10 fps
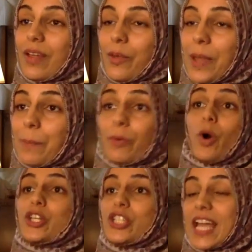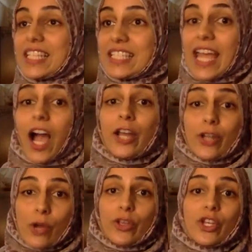the people watching here today, I
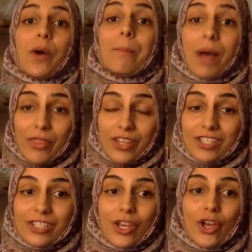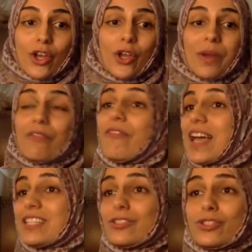know that you are mothers who
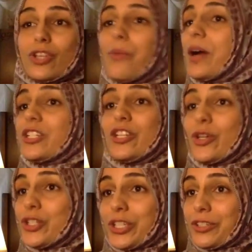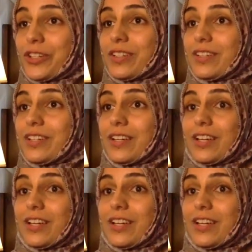invest so much in your children,